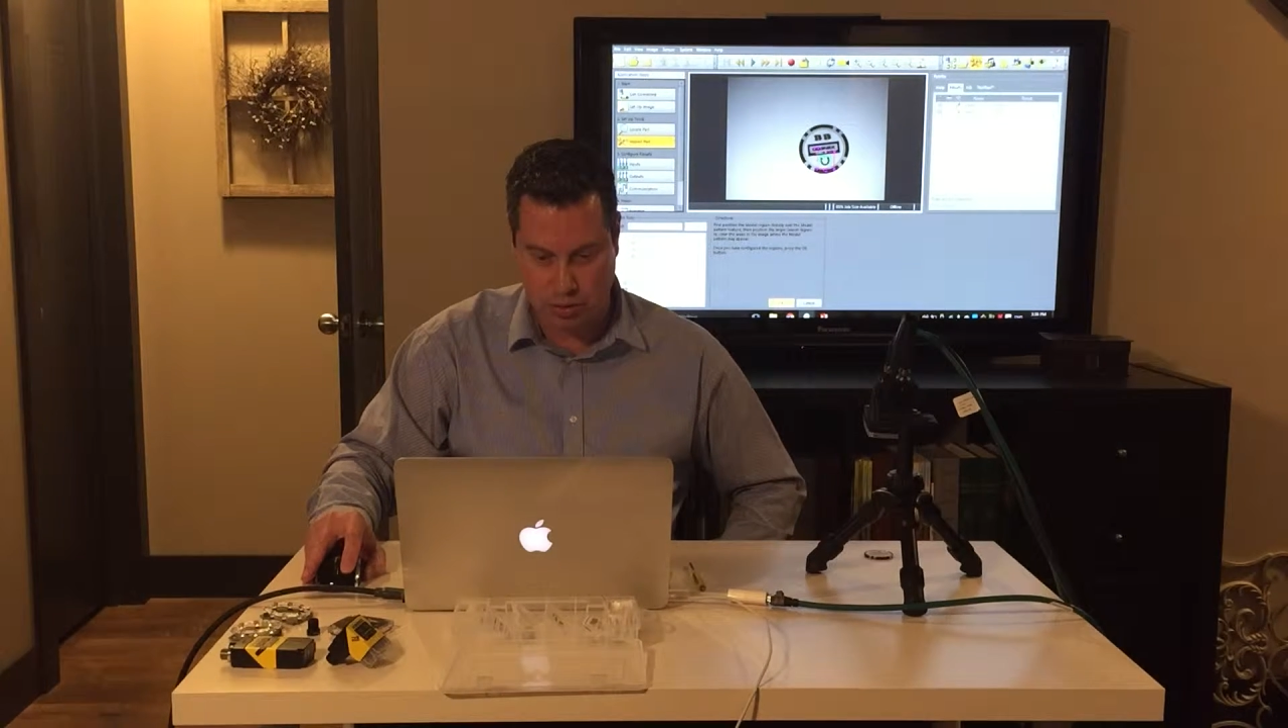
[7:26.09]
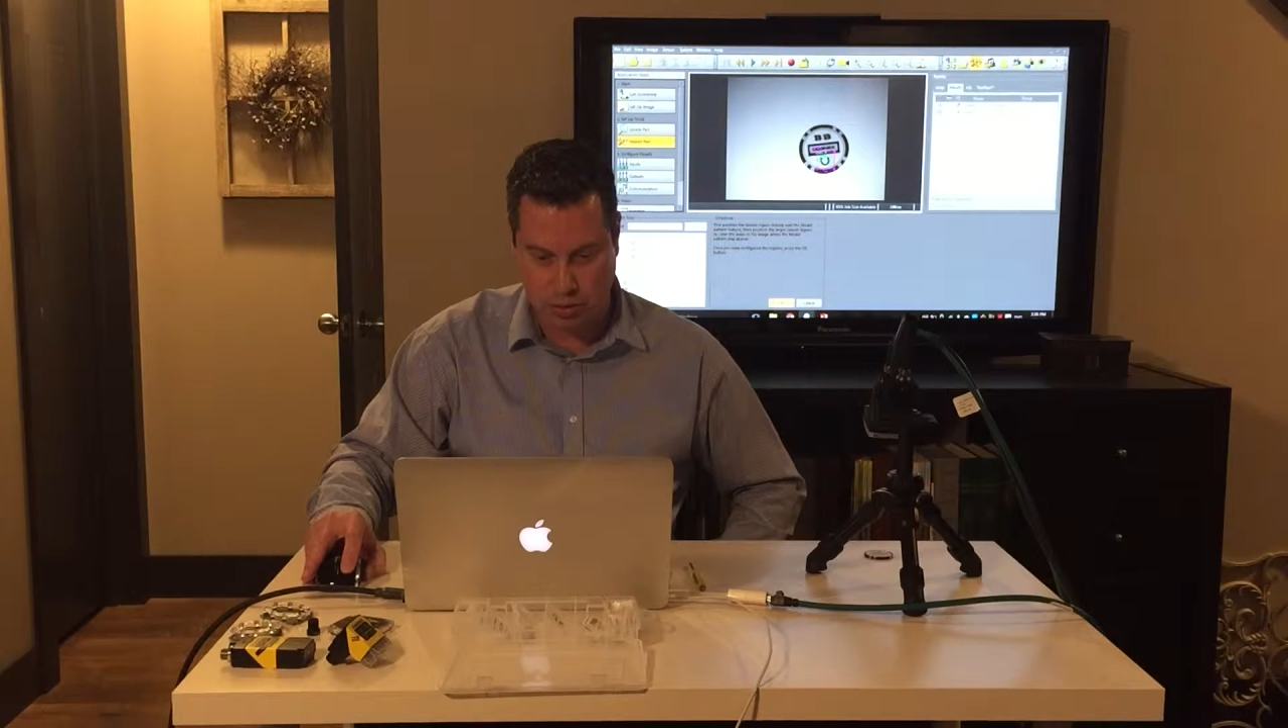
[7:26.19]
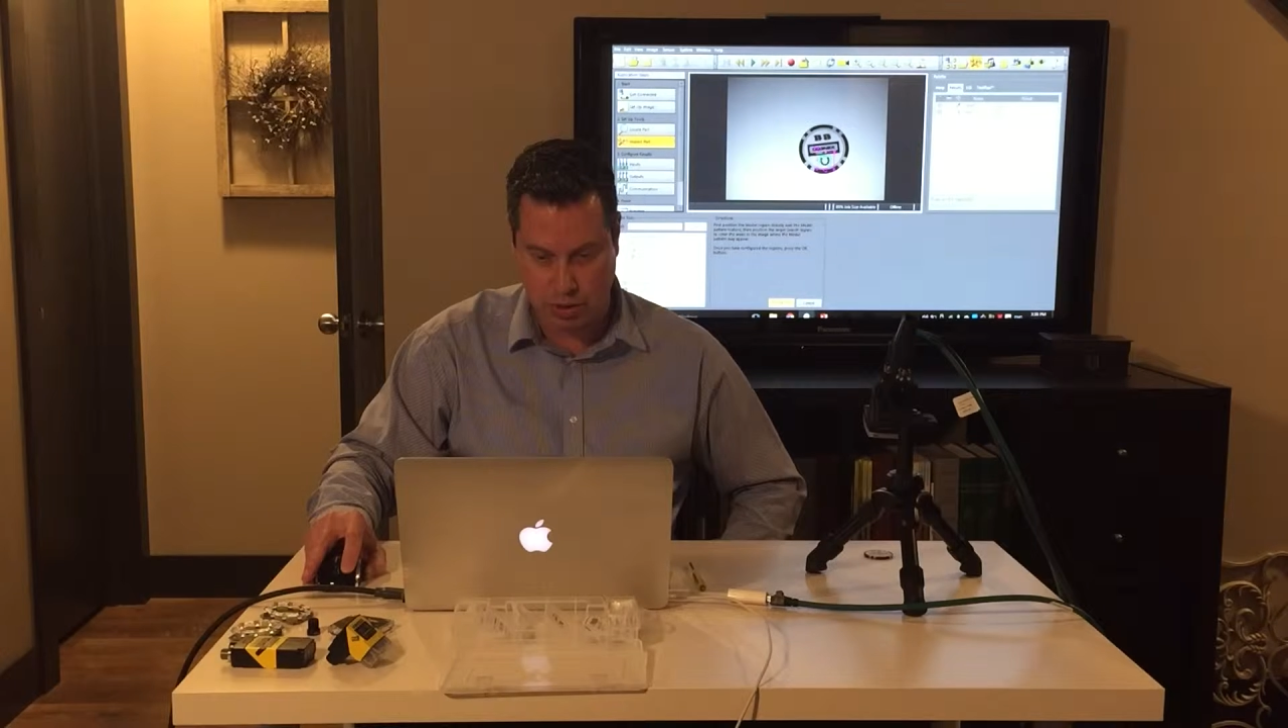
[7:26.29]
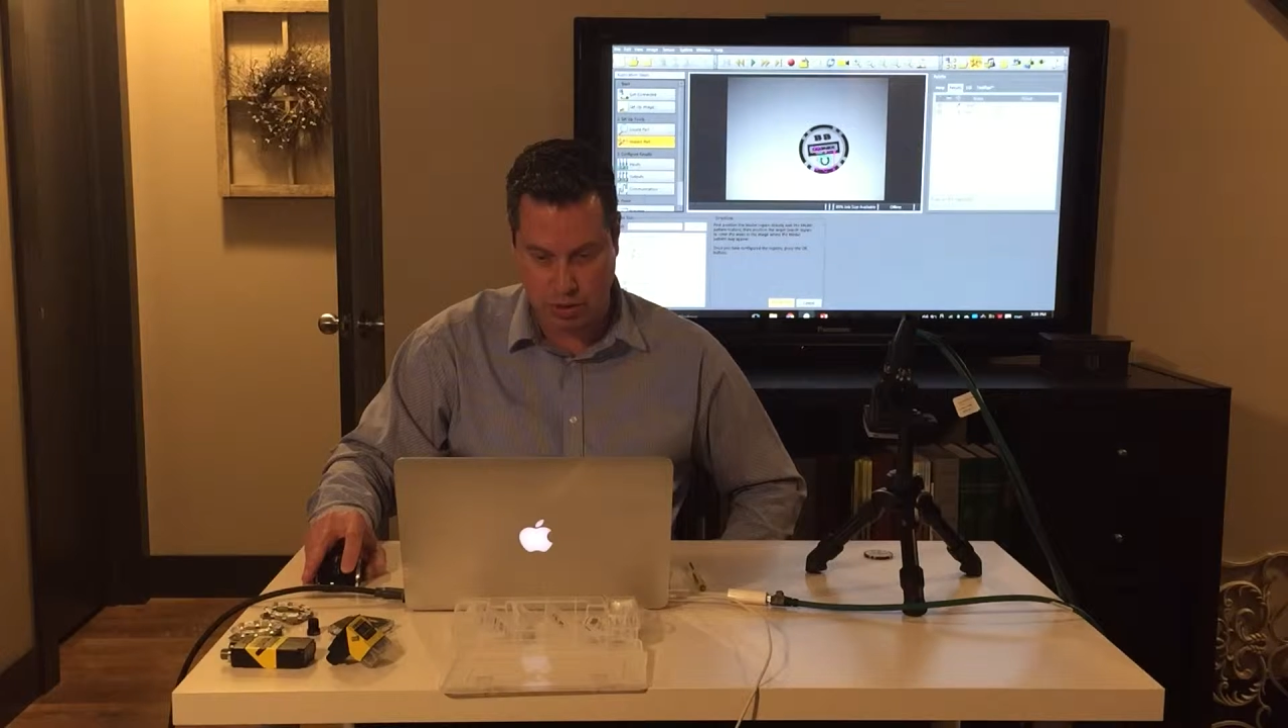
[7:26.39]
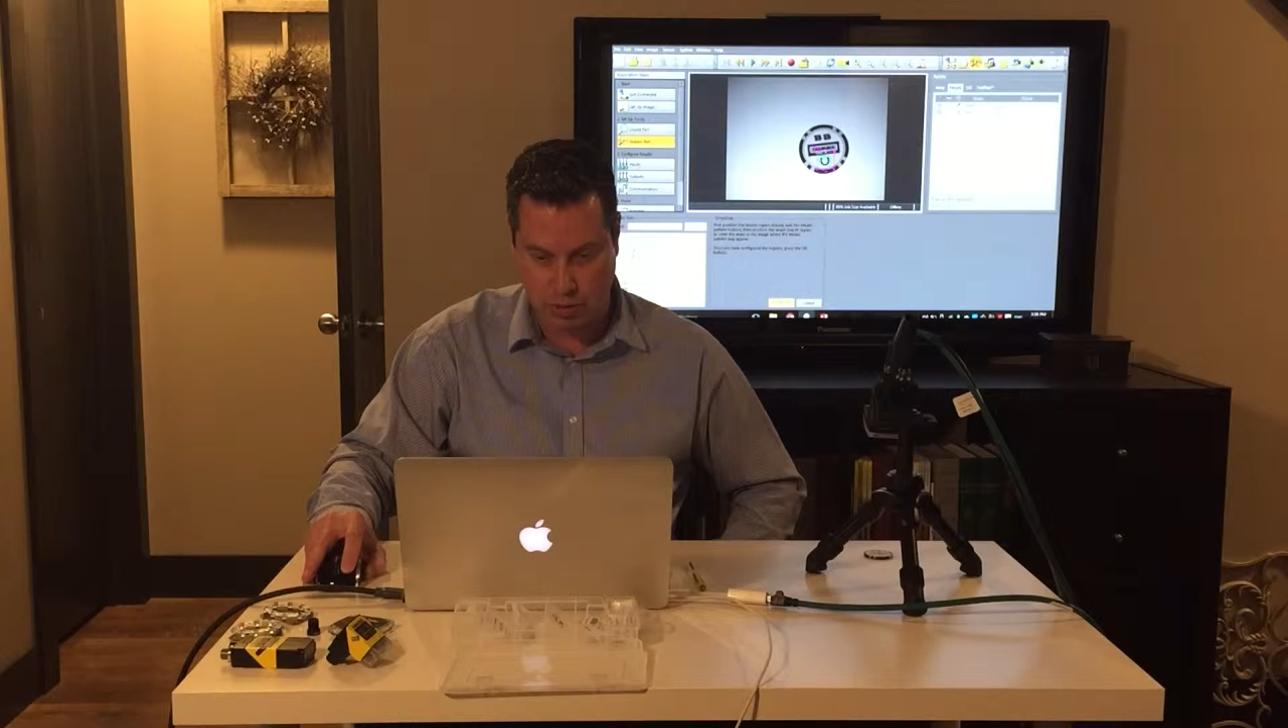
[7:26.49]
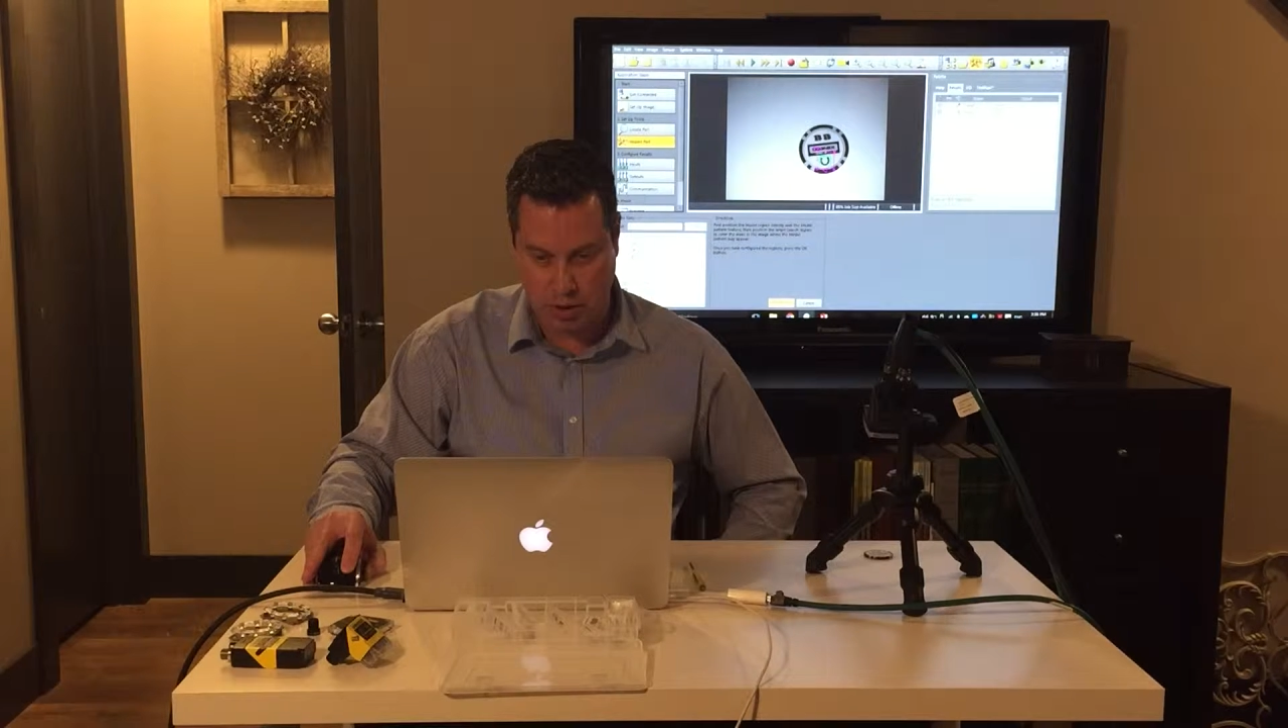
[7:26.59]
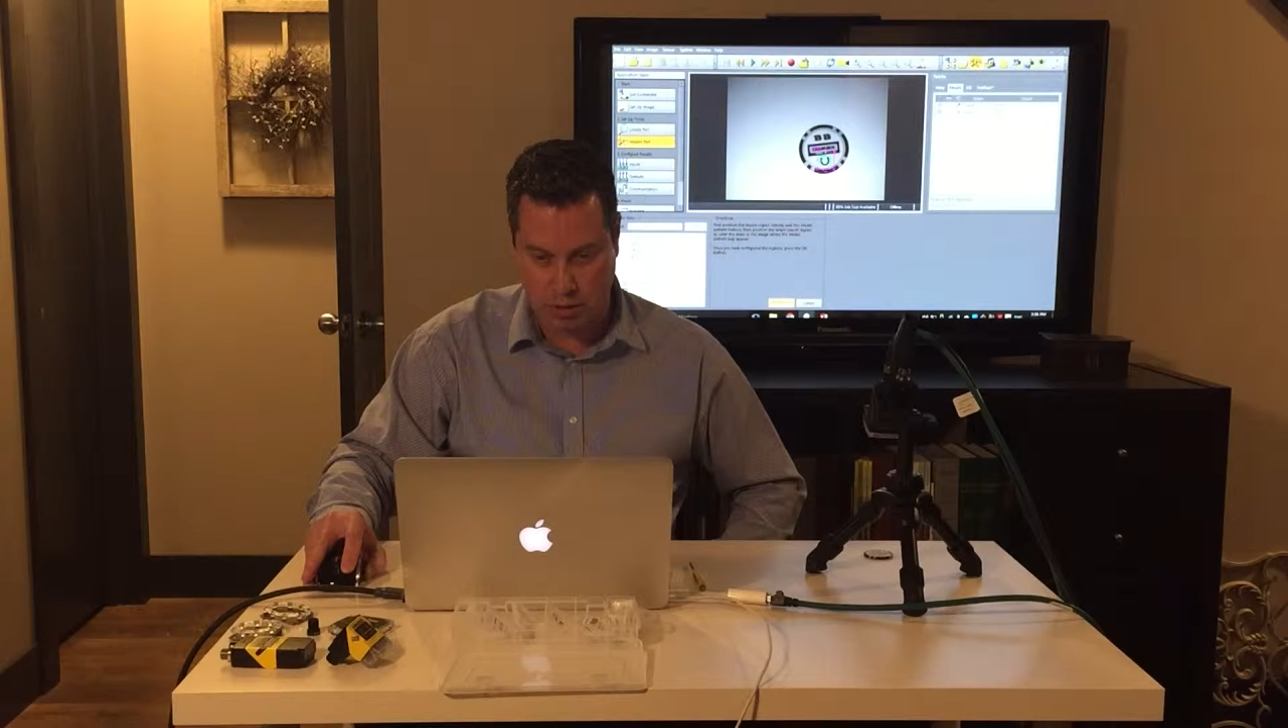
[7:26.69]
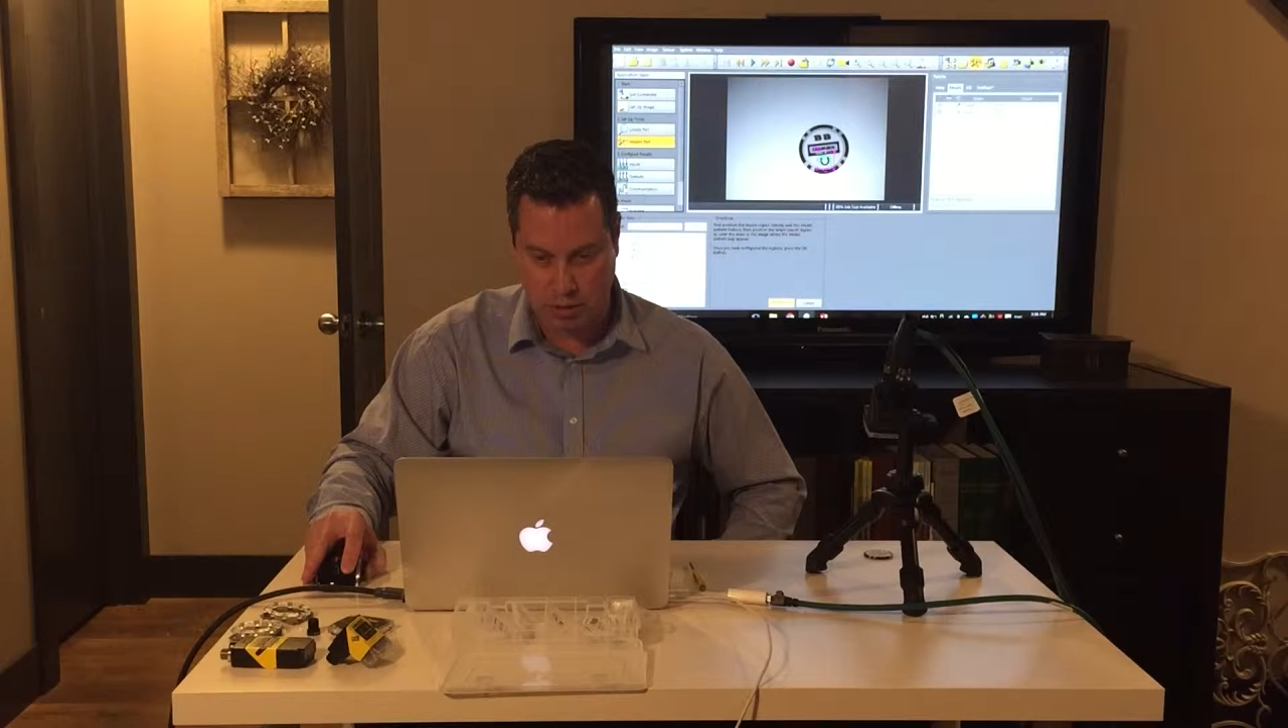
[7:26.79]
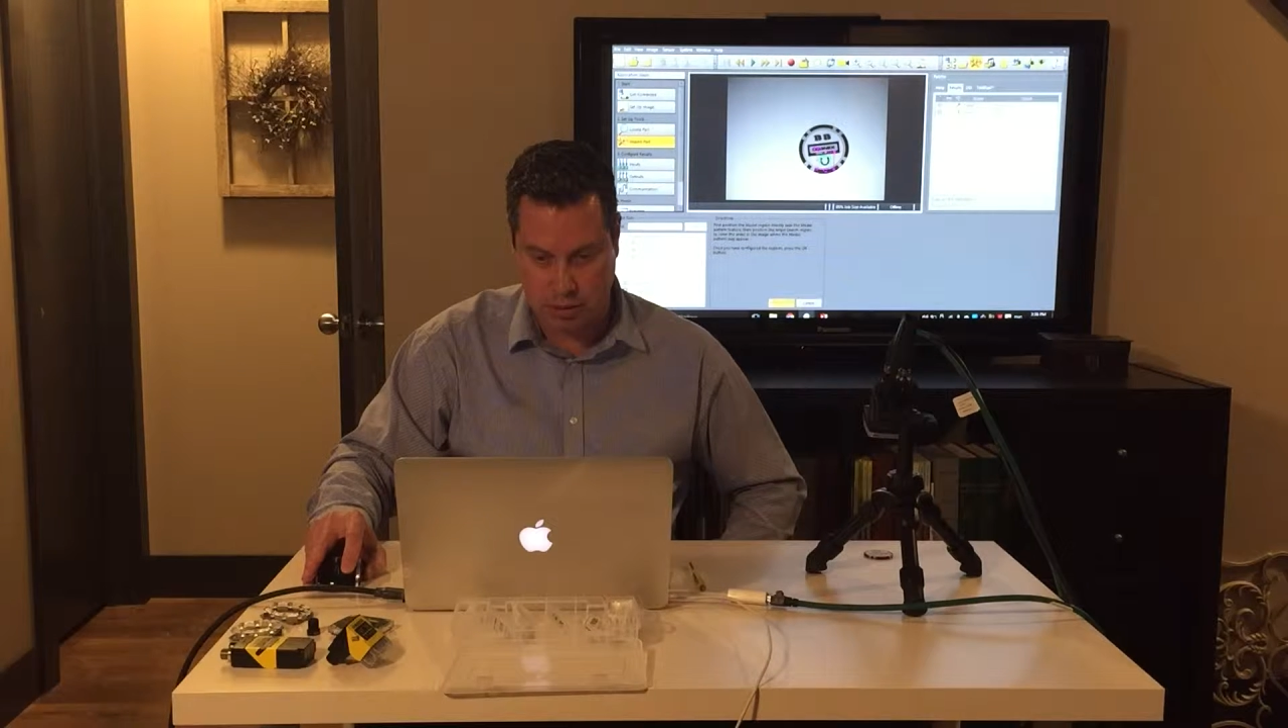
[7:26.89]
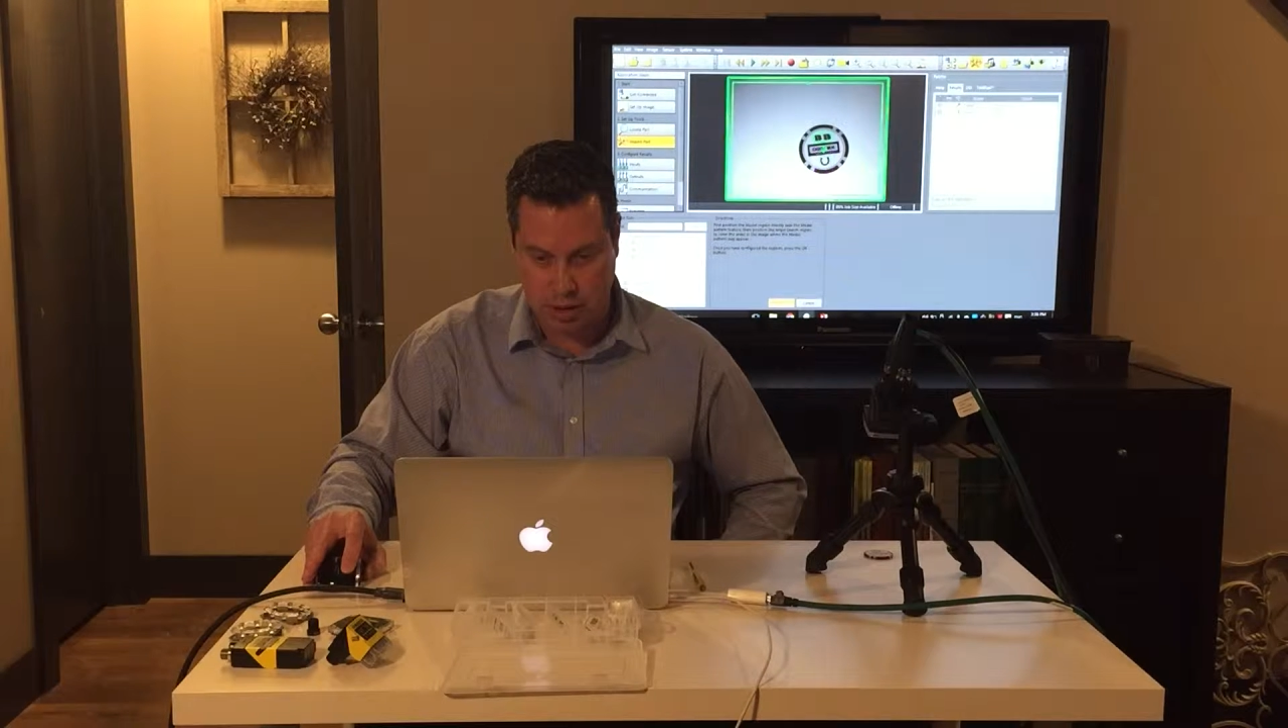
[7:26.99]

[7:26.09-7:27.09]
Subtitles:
tool as well.